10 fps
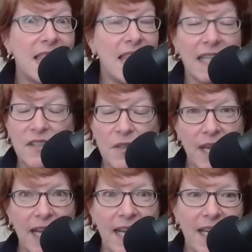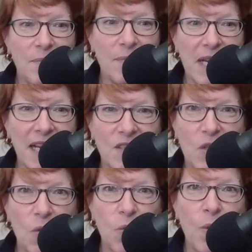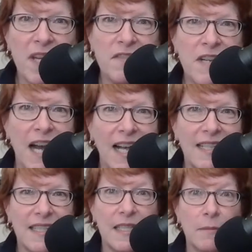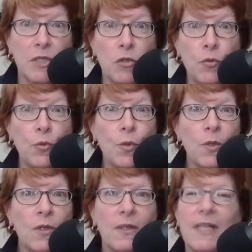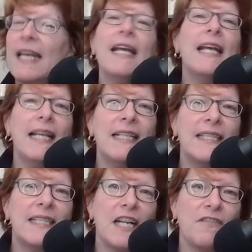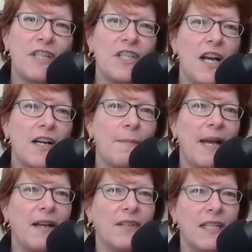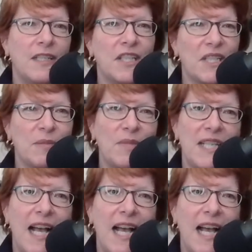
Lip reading: that's okay because we've got some cool stuff to talk about in terms